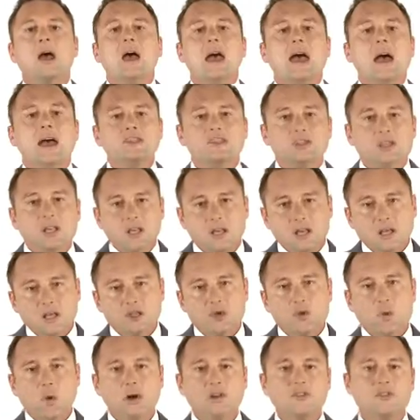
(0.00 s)
As
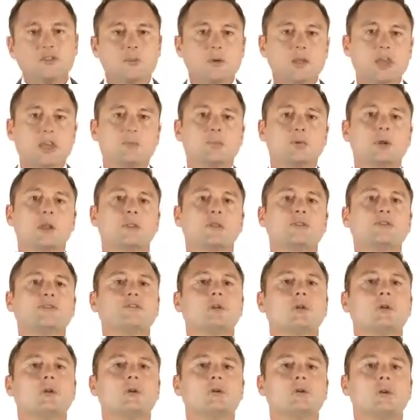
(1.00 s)
each one of the people on the
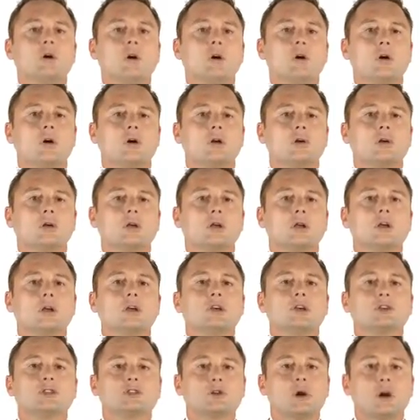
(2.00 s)
phone call
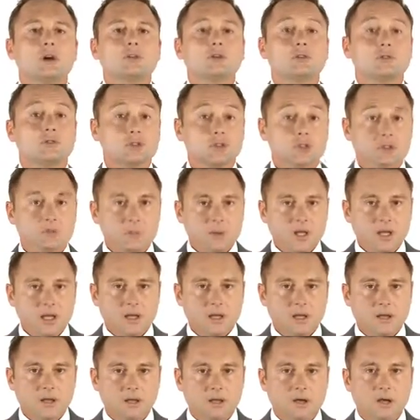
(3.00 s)
start to
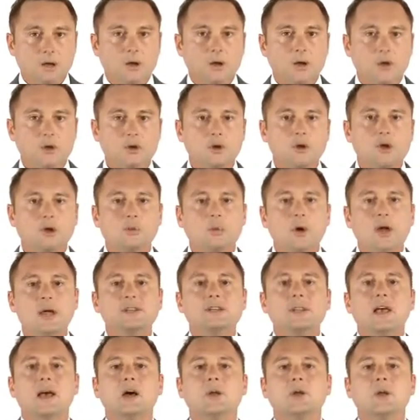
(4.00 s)
speak, you can
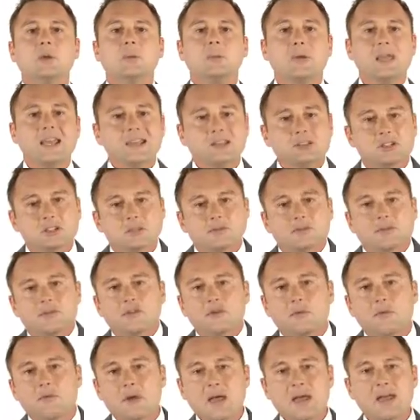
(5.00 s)
write down pieces of
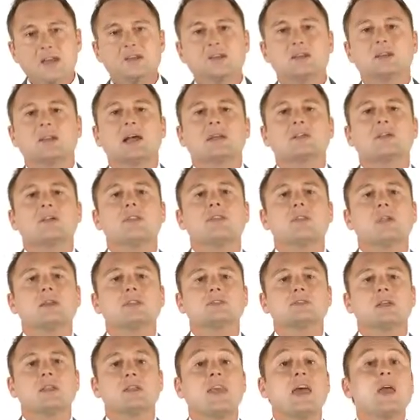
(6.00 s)
information like the
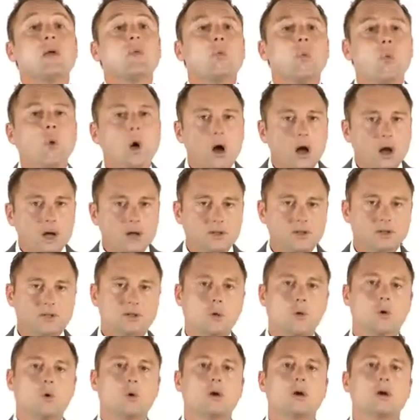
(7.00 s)
things that they want
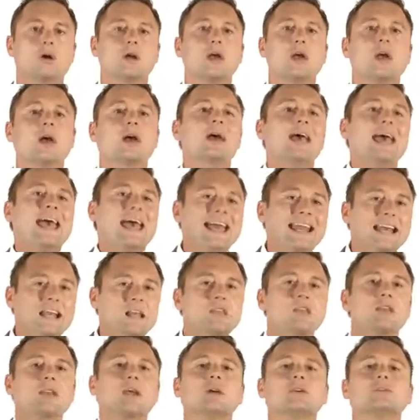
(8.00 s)
or
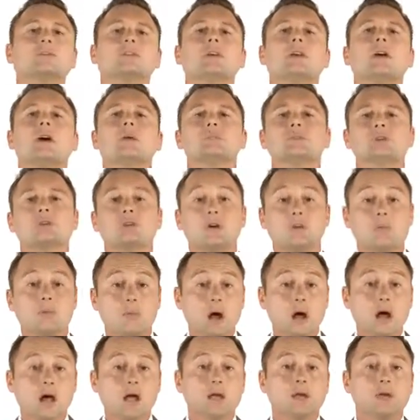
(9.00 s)
anything else that comes to your
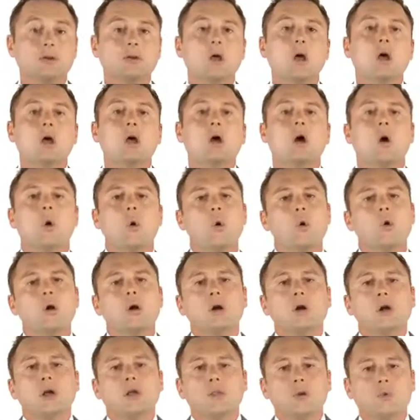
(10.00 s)
mind
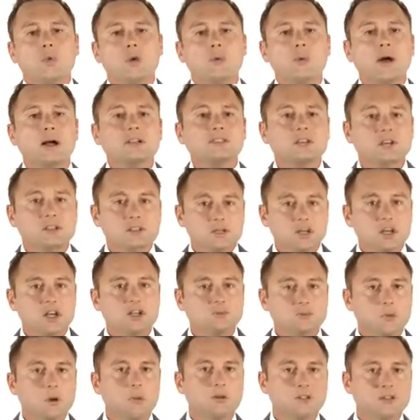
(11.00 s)
or that we're about to
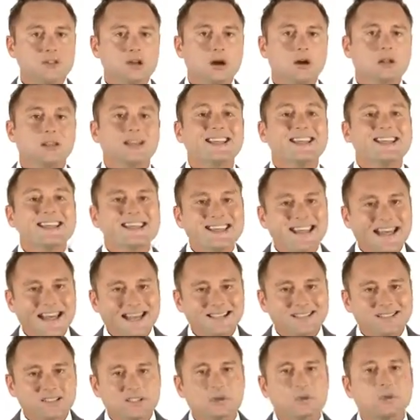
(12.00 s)
discuss momentarily
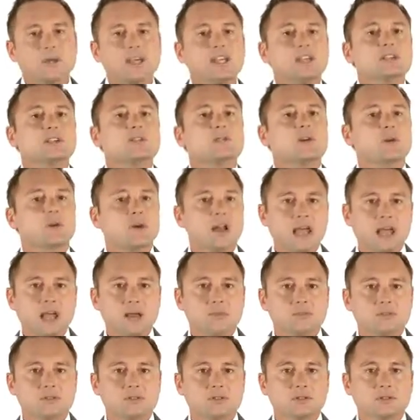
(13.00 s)
next to each of their
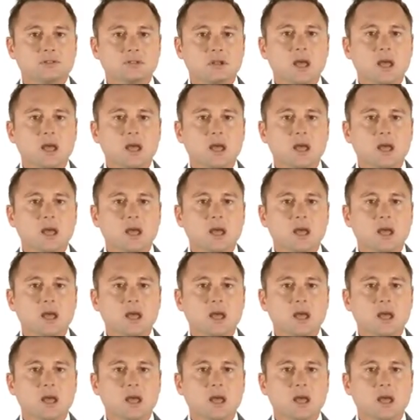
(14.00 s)
names.